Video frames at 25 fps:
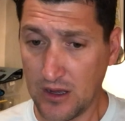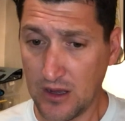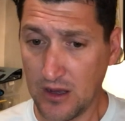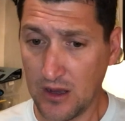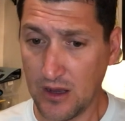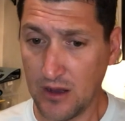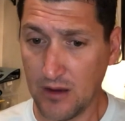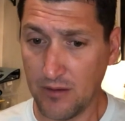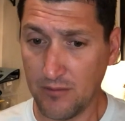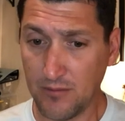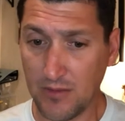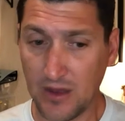
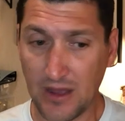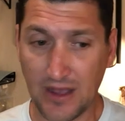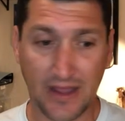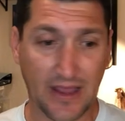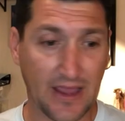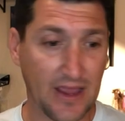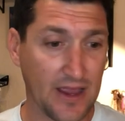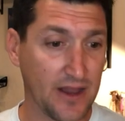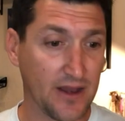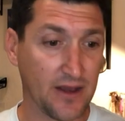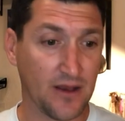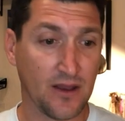
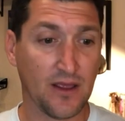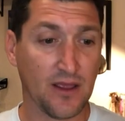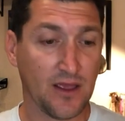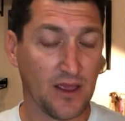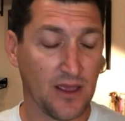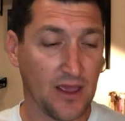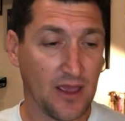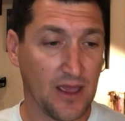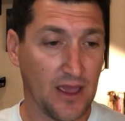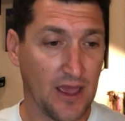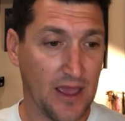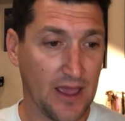Again,
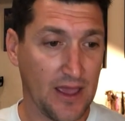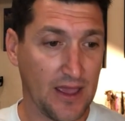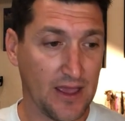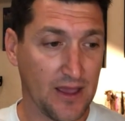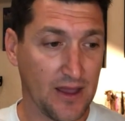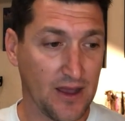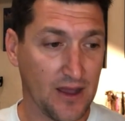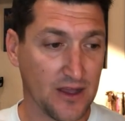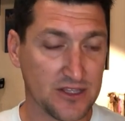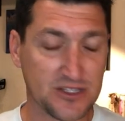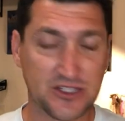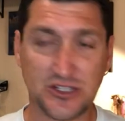
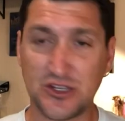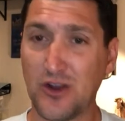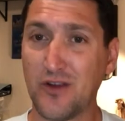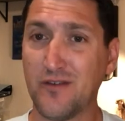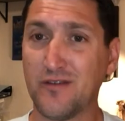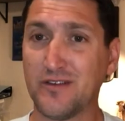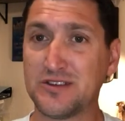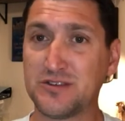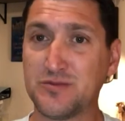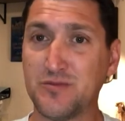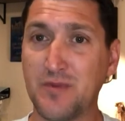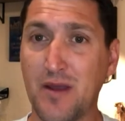a
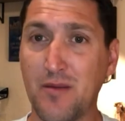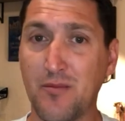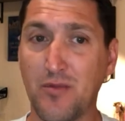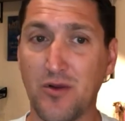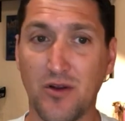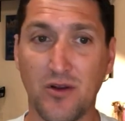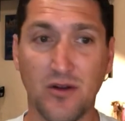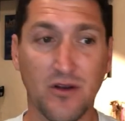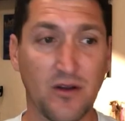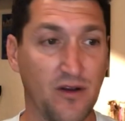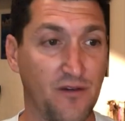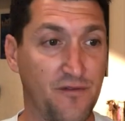service
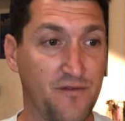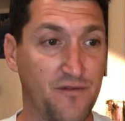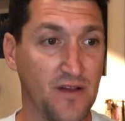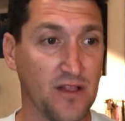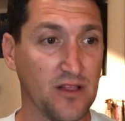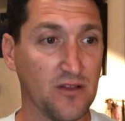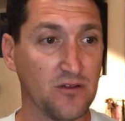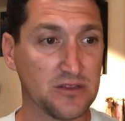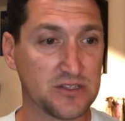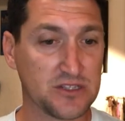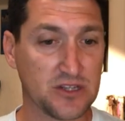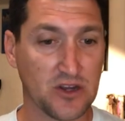member, a
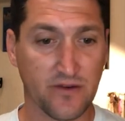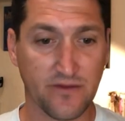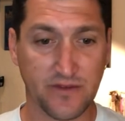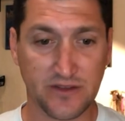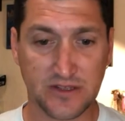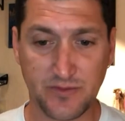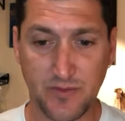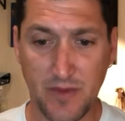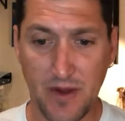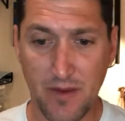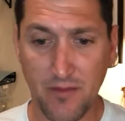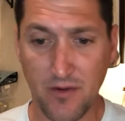fellow
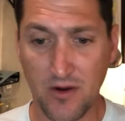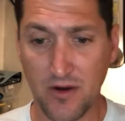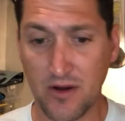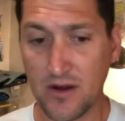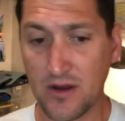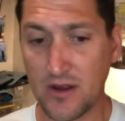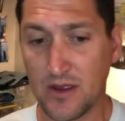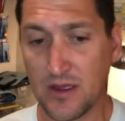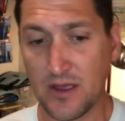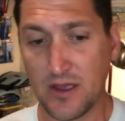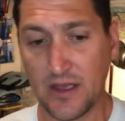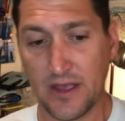service
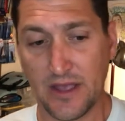member.